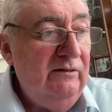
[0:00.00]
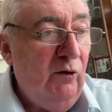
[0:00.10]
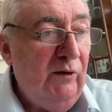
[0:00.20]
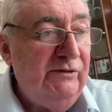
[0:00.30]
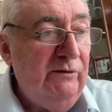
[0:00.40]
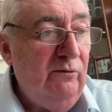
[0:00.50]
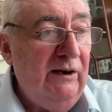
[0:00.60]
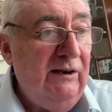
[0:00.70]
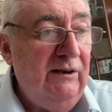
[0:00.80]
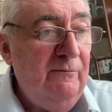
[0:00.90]
no reason
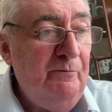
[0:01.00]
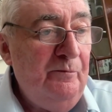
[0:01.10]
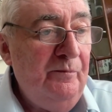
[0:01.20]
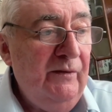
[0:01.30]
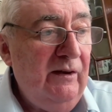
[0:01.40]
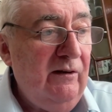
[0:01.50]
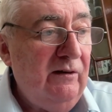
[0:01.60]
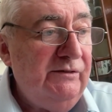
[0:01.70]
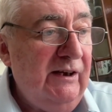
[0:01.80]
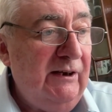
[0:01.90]
why
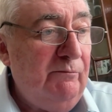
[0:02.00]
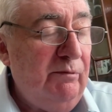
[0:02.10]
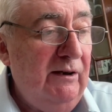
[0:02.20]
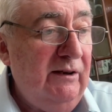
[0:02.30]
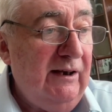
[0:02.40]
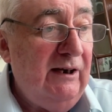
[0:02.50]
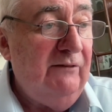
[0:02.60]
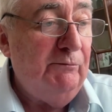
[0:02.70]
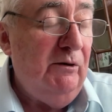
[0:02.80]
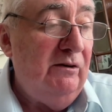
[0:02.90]
girls cannot play the
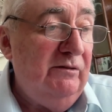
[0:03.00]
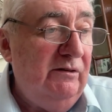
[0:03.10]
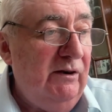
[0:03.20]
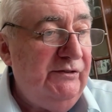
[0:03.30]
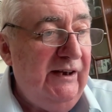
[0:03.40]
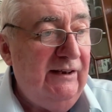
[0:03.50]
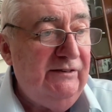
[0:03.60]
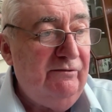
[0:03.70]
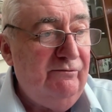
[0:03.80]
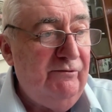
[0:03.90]
Gaelic football. U S A
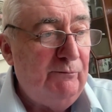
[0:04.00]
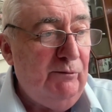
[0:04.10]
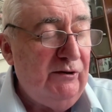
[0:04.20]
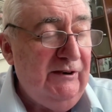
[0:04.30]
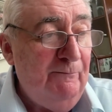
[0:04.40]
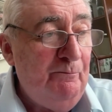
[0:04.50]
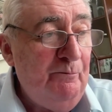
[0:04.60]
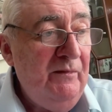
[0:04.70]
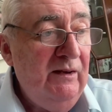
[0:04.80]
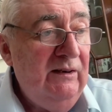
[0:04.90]
is a football team,
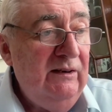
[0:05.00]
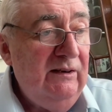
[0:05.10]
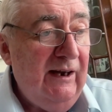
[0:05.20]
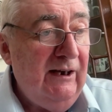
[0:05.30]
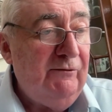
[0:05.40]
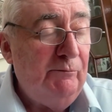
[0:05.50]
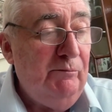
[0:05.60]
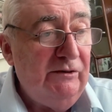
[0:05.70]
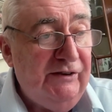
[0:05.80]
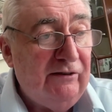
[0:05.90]
Gaelic
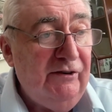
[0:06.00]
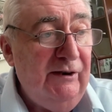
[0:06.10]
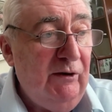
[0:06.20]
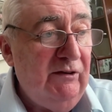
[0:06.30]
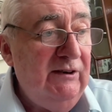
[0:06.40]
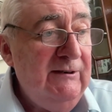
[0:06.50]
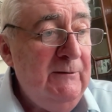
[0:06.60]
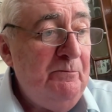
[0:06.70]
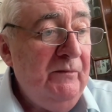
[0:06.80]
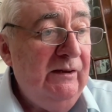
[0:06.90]
football, soccer team, whatever.
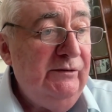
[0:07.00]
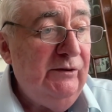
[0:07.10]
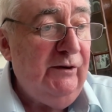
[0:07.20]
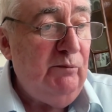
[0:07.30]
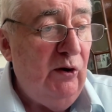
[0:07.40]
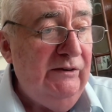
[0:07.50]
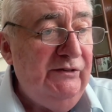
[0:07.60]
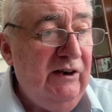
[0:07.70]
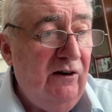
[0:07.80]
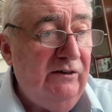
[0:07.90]
So it's for boys
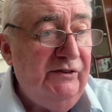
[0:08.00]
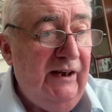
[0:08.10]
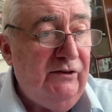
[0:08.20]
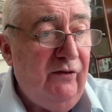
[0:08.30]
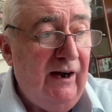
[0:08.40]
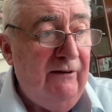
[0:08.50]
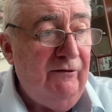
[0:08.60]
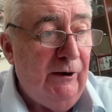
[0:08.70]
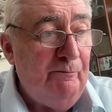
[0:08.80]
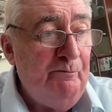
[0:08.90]
and girls age five
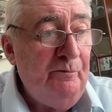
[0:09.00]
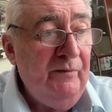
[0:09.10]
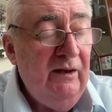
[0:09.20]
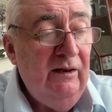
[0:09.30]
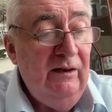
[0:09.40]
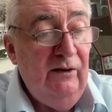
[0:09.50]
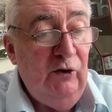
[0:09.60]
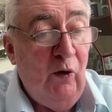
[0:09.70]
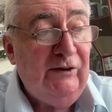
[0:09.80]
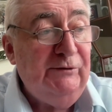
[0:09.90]
and up,
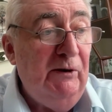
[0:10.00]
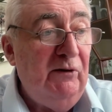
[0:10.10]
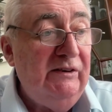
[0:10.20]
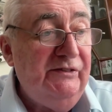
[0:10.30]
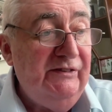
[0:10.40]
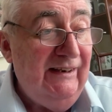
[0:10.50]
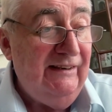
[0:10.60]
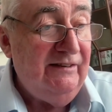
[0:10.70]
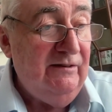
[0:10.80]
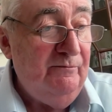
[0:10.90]
no experience needed.